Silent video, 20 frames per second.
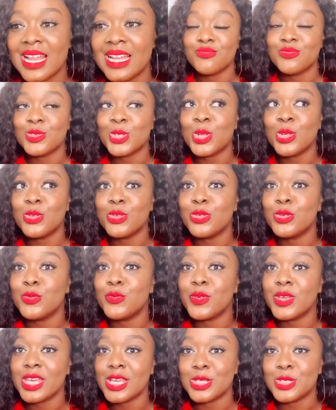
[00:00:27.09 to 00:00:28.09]
turn on the
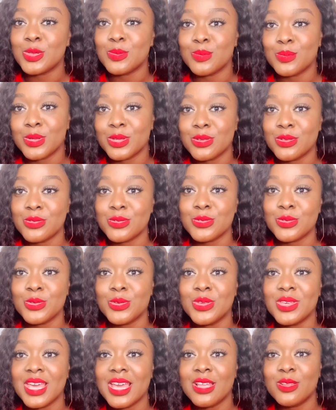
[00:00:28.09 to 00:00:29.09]
notification button so you
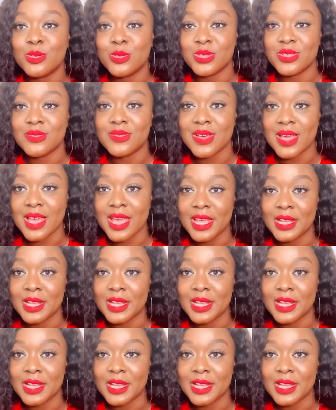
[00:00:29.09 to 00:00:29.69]
get notified